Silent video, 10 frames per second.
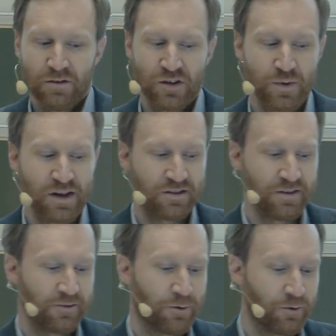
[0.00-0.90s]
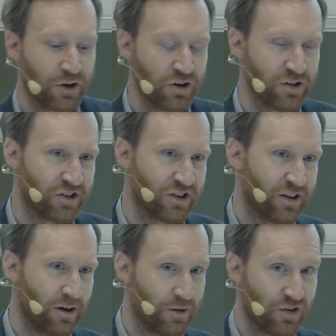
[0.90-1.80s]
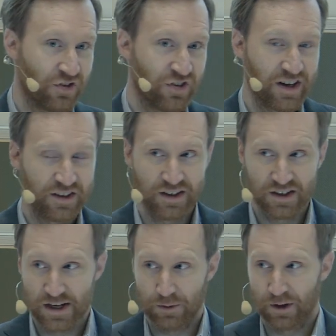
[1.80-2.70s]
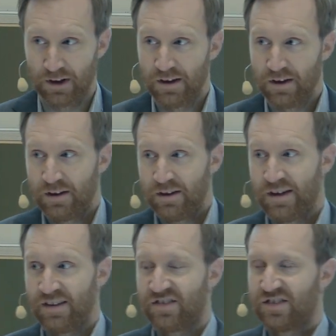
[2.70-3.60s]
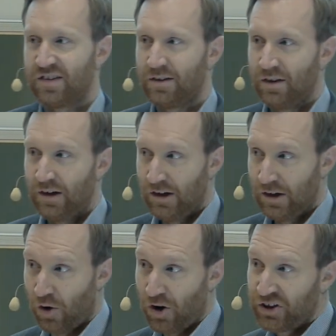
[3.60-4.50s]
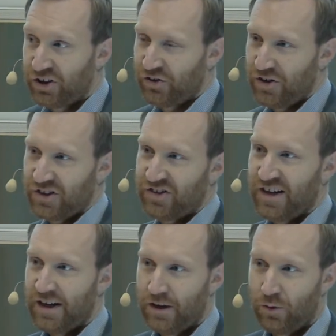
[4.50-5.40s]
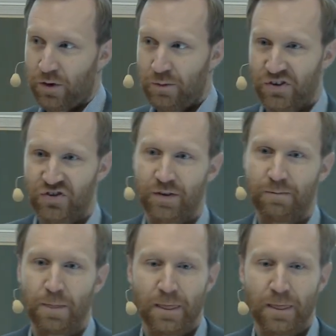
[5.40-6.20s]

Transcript: This means that for the cost of the society in general, it's large, to not say enormous.